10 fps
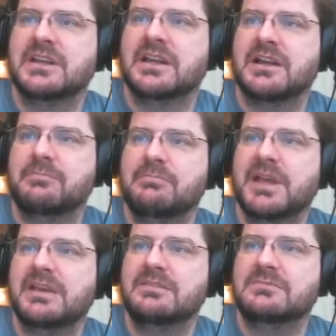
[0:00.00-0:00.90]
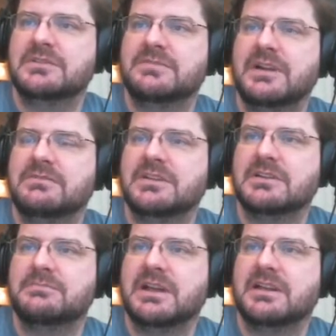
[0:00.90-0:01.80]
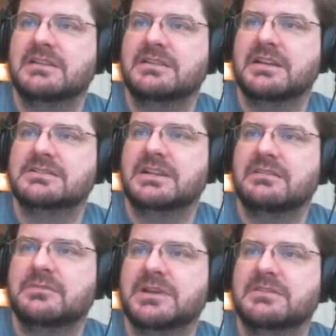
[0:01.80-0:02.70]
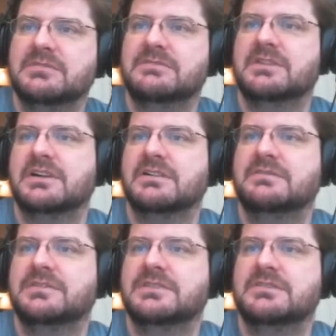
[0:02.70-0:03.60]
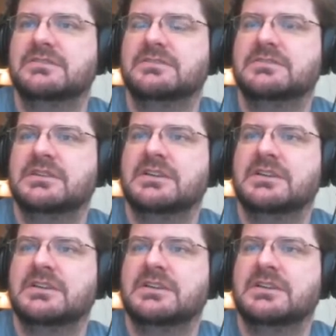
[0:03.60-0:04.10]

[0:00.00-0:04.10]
and I made the one for Everlook, but I guess I never made the one for Area 52.